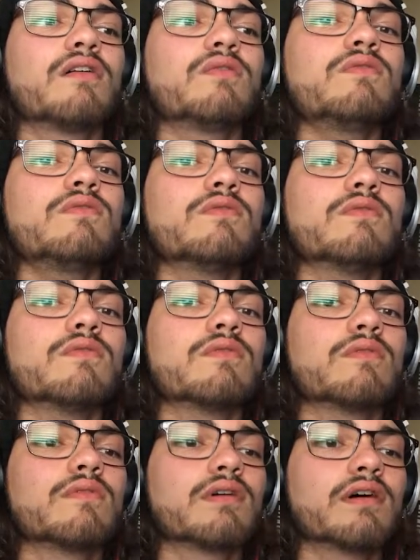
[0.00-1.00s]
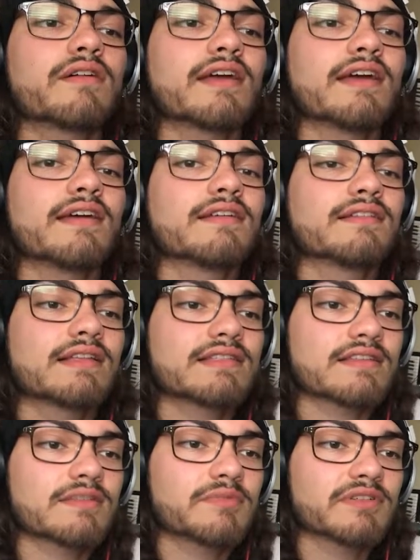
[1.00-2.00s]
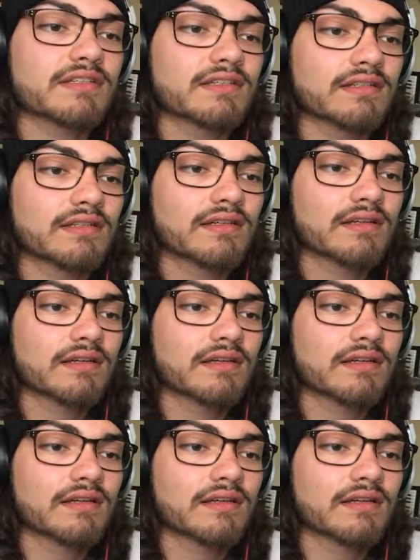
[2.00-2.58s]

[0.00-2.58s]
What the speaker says: Ooh, okay, that sounds pretty good.